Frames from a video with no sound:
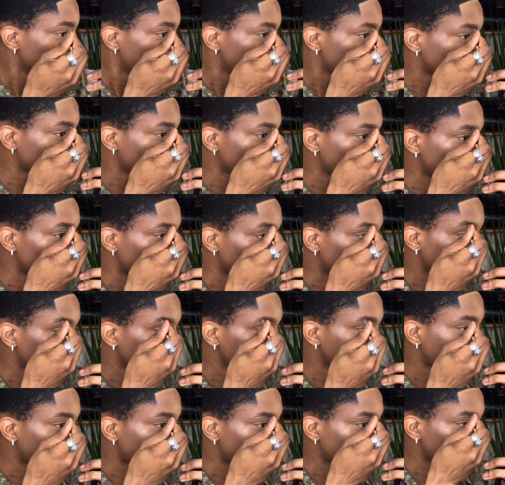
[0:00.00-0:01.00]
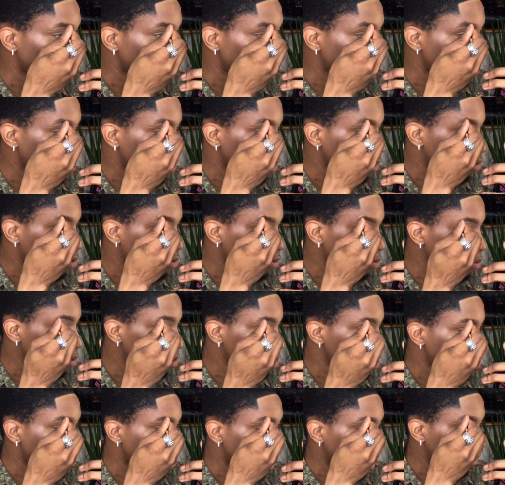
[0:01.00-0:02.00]
So you'll notice I'm keeping true to
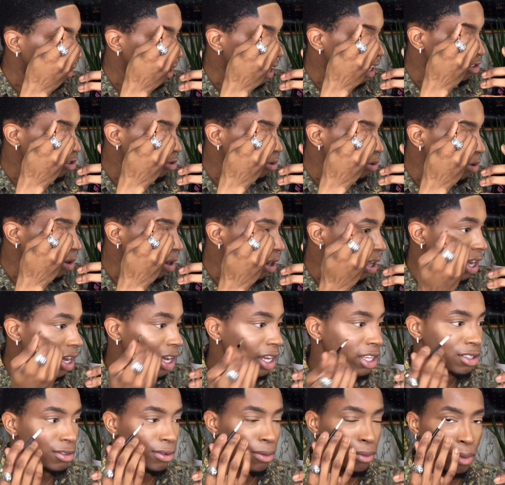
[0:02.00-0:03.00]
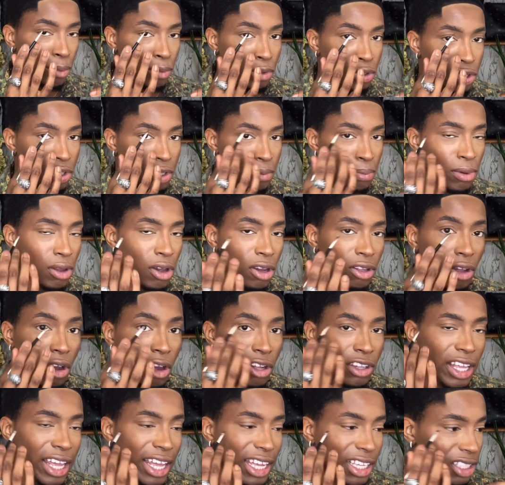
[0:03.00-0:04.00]
my natural line. So when we just pluck all
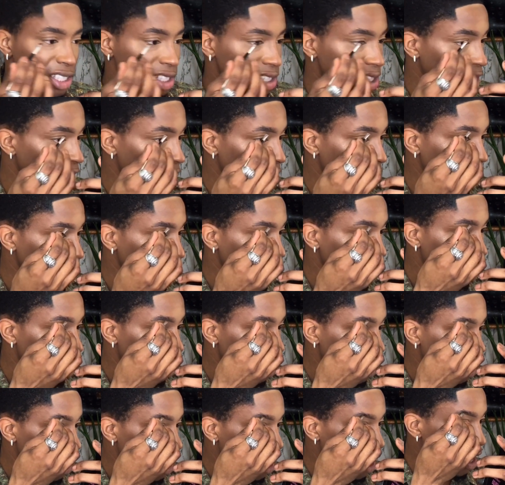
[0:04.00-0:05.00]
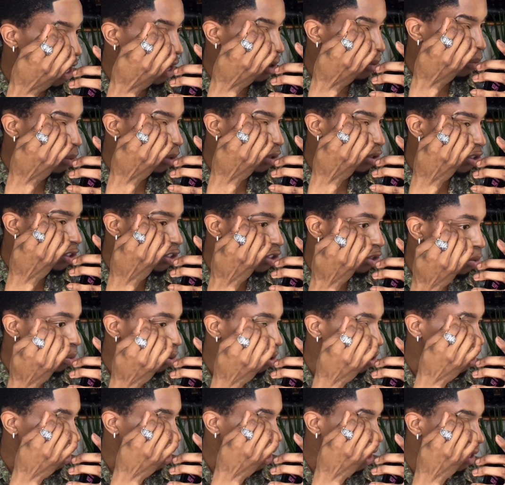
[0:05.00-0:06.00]
the excess hair and we're just doing
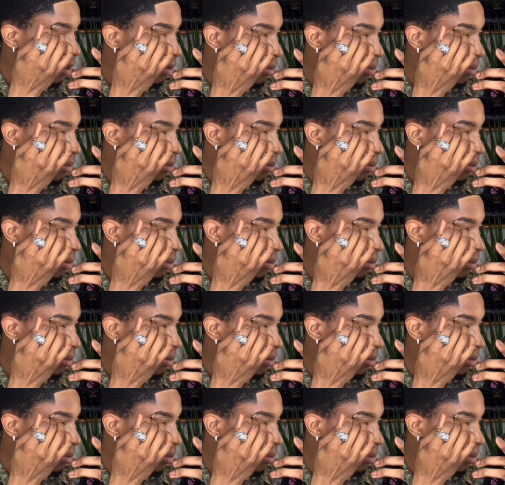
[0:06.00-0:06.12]
that.